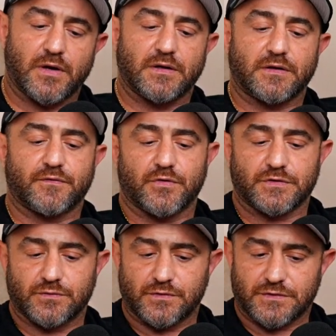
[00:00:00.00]
Like at first
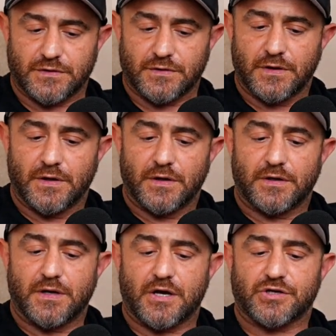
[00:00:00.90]
it was the
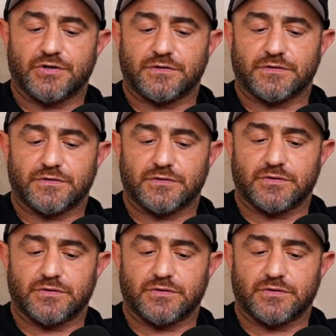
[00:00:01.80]
nationals,